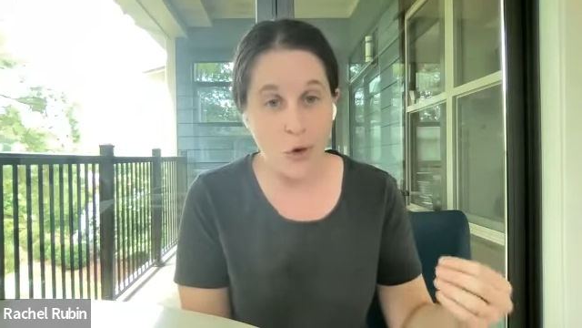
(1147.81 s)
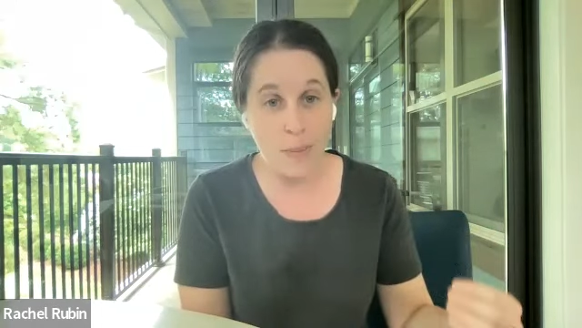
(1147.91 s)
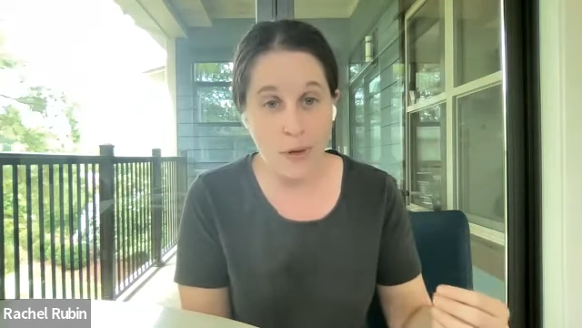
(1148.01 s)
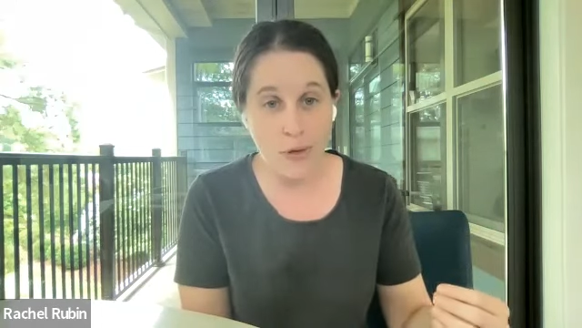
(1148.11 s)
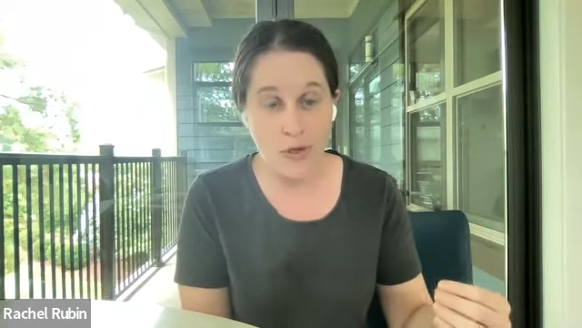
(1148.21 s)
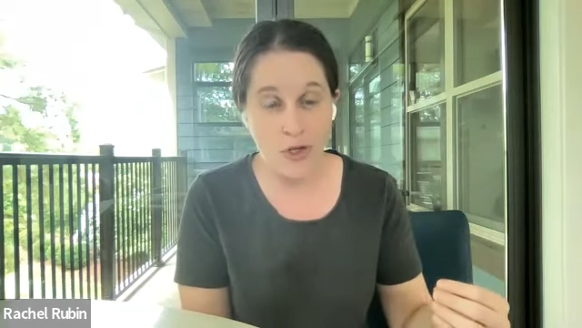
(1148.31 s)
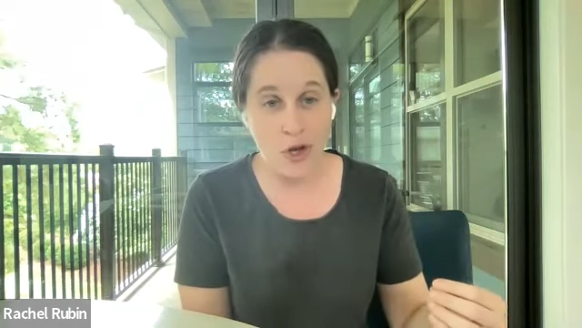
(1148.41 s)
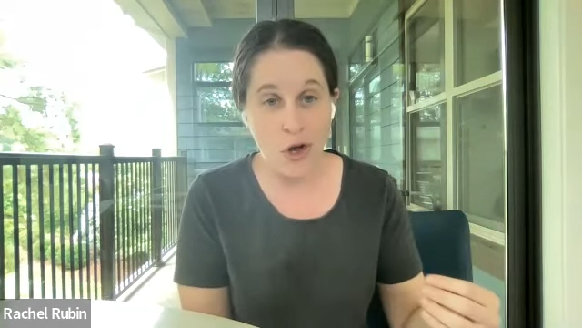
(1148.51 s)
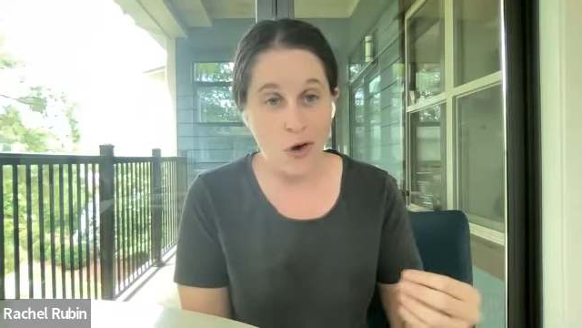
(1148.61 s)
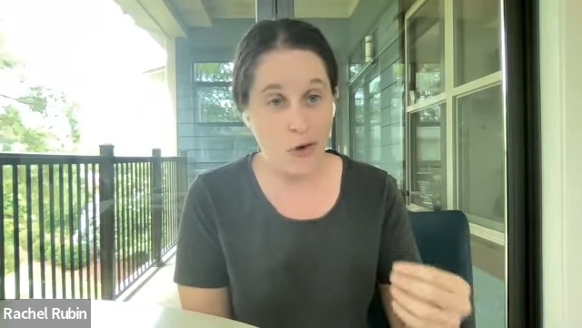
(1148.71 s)

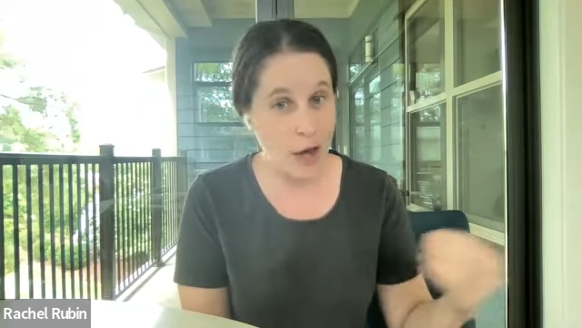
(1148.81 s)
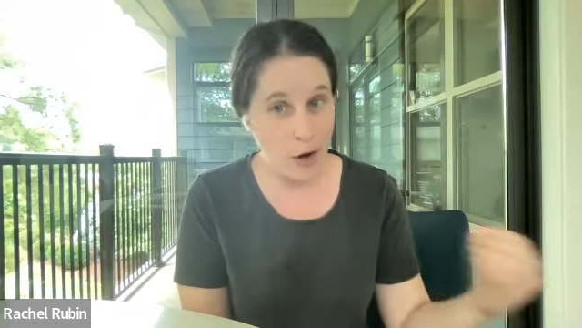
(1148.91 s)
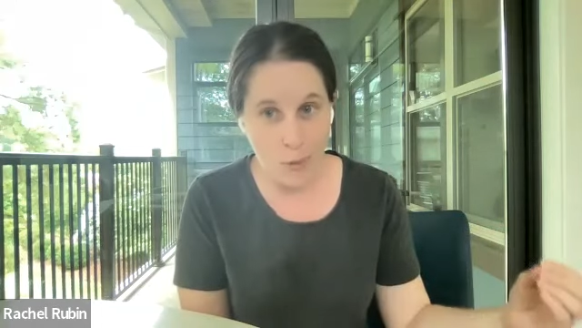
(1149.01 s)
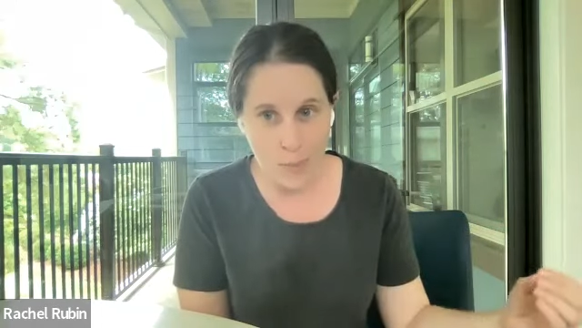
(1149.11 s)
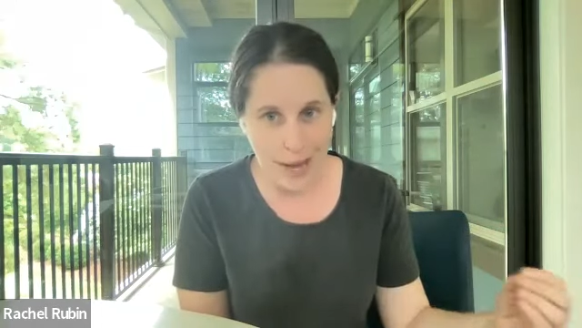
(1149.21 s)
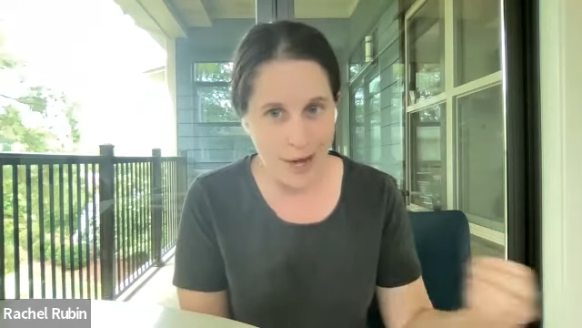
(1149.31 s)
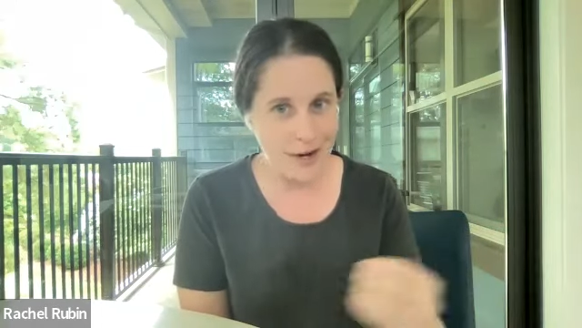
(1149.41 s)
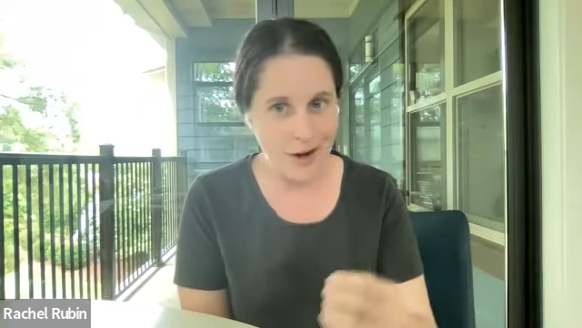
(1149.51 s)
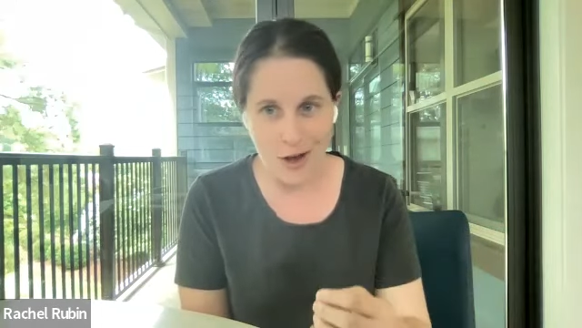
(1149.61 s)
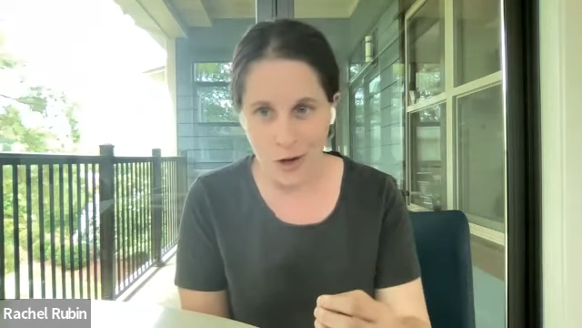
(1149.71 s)
hormones are not all
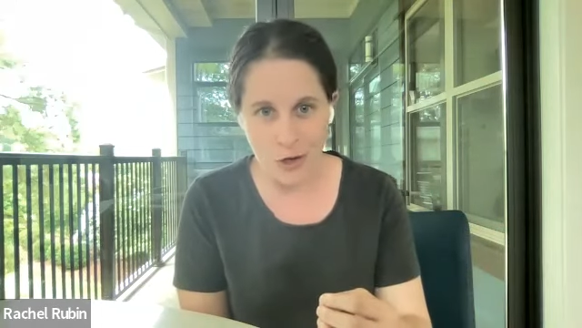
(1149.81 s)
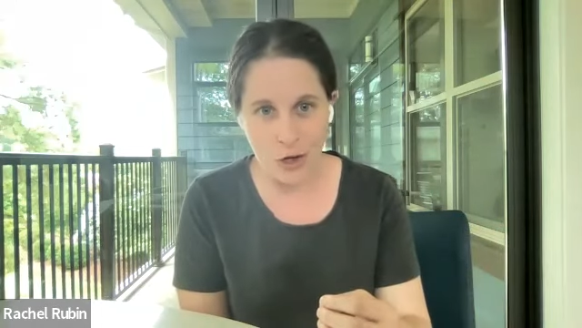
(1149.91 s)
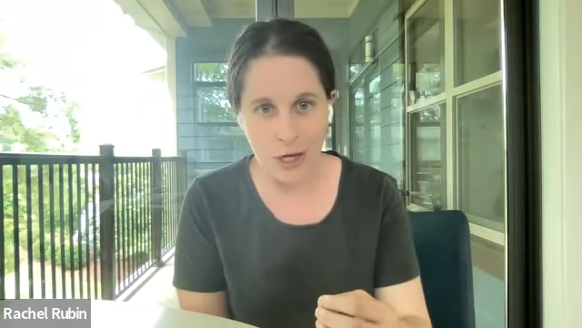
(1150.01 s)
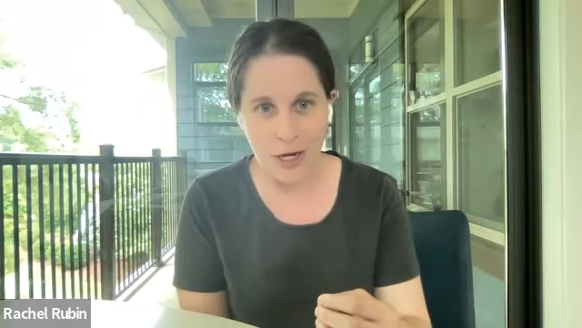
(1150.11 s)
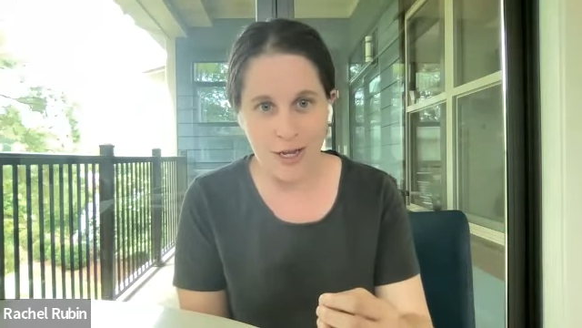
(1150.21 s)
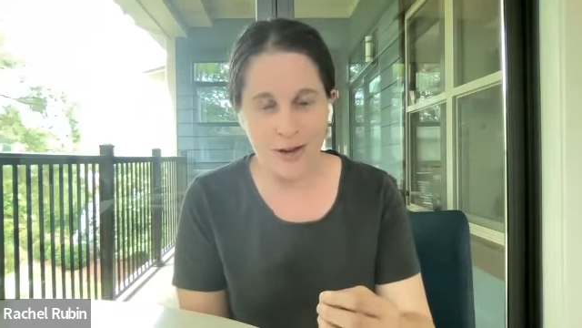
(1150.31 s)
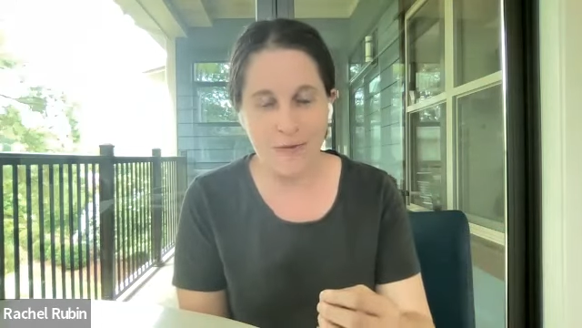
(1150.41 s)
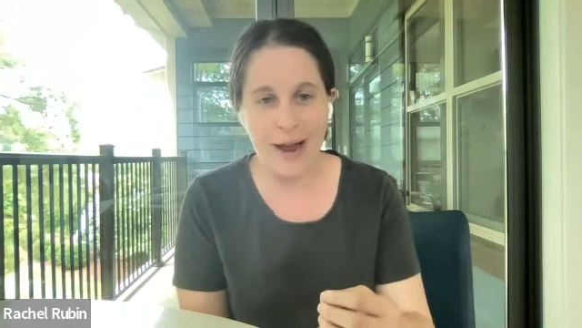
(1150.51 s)
bad and not all good.